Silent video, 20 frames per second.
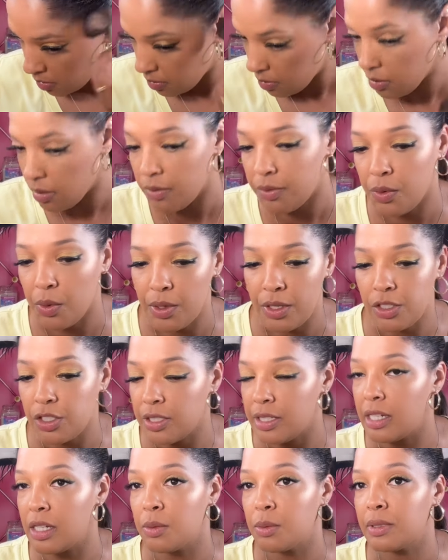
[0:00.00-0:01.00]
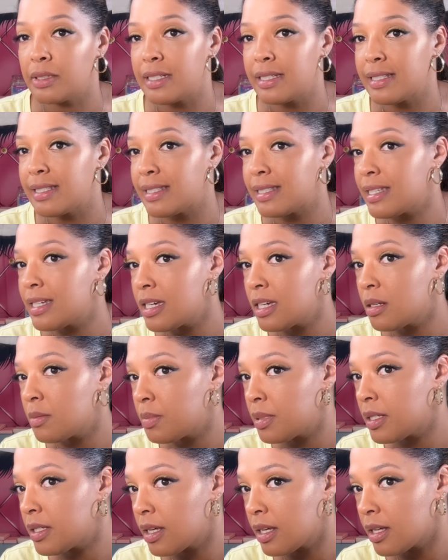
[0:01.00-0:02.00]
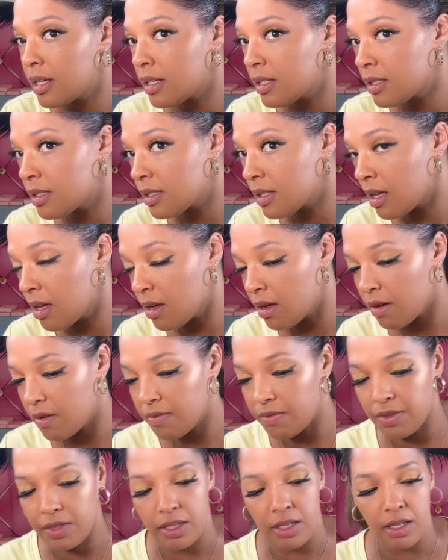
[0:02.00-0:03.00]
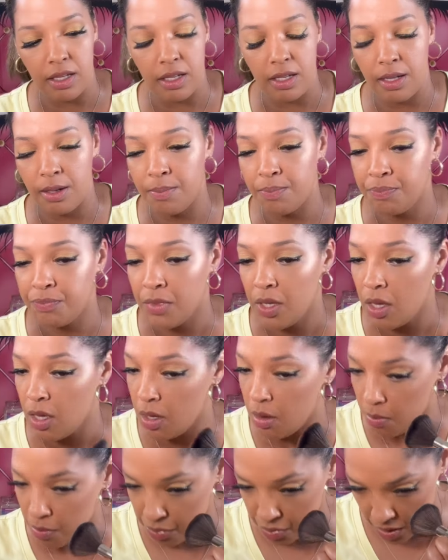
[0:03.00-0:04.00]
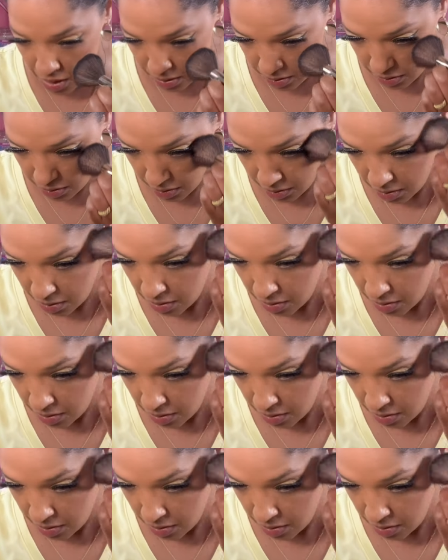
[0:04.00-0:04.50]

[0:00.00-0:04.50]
Of course, you can't really see it because of the bronzer.